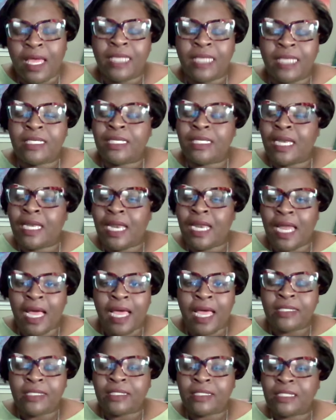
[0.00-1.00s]
I did
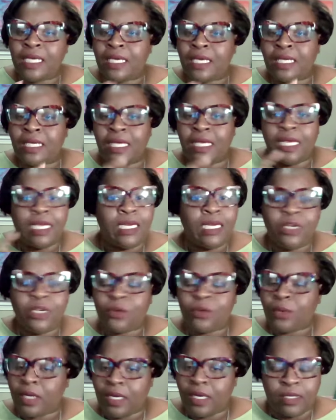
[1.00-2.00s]
not take any
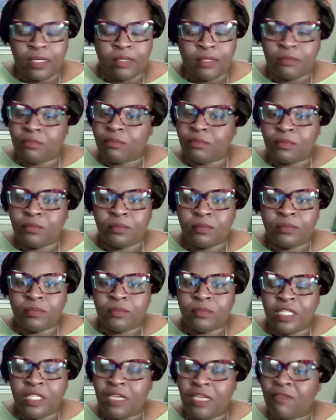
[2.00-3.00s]
credit
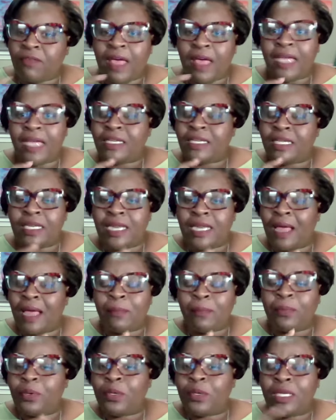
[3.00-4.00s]
if I did
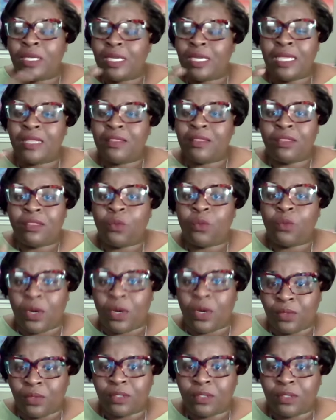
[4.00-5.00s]
not put in the
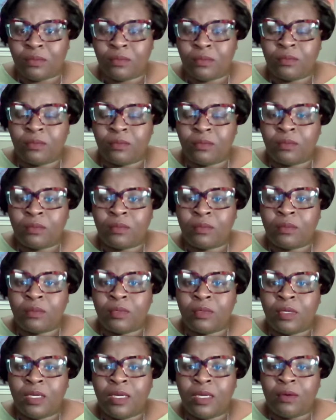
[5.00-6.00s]
work,
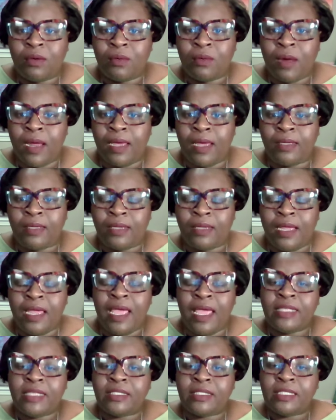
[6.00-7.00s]
right?
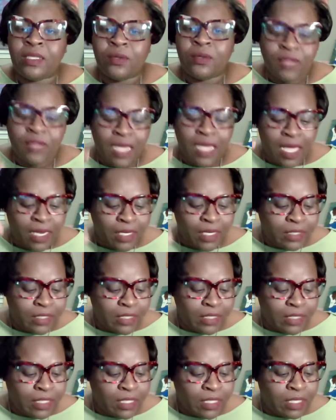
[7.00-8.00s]
And so that
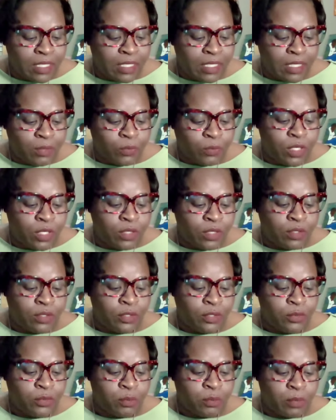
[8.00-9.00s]
is leading with
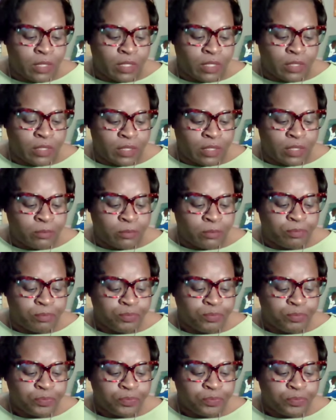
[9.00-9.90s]
humility.